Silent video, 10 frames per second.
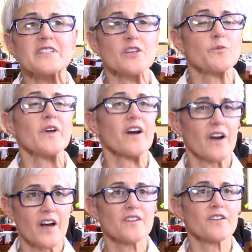We are
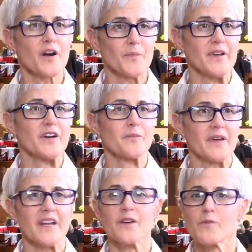under our peer
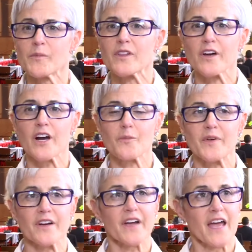median. When we look at our
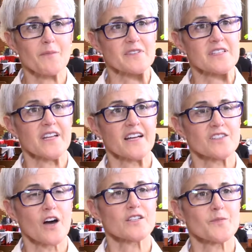peer campuses that I
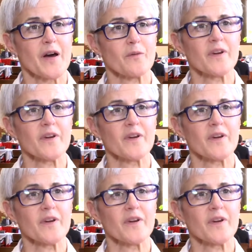talked about,